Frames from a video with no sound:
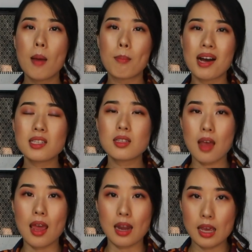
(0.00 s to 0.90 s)
bust
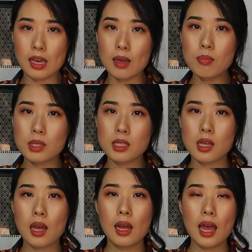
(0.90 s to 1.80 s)
and
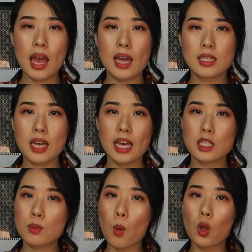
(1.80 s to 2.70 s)
hips and a
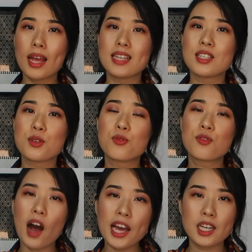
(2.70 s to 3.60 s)
small and
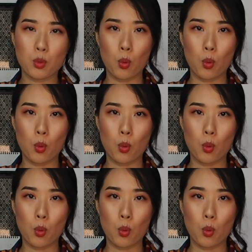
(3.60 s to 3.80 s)
defined